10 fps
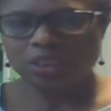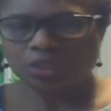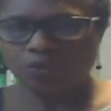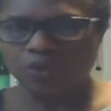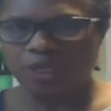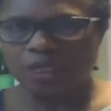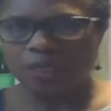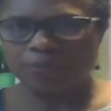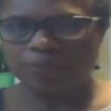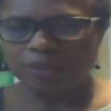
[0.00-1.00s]

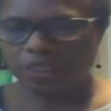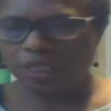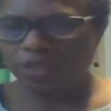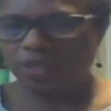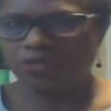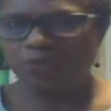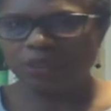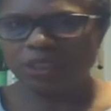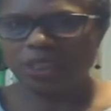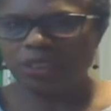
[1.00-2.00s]
scrub that goes
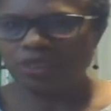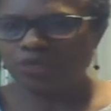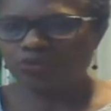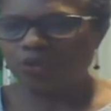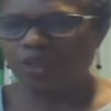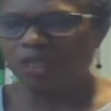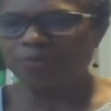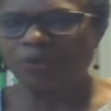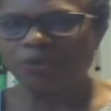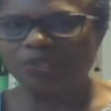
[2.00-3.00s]
with it, and the
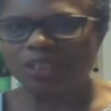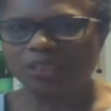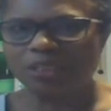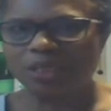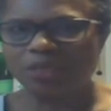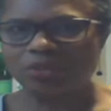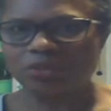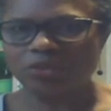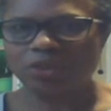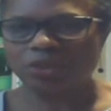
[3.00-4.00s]
scrub are these
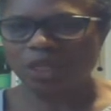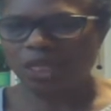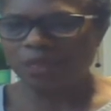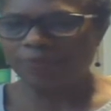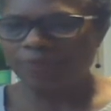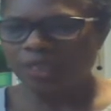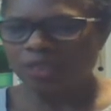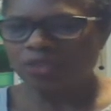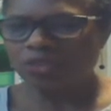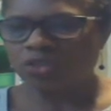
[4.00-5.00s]
colors. Okay,
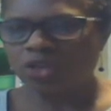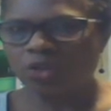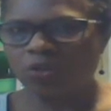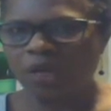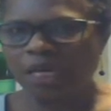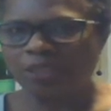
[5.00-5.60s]
so I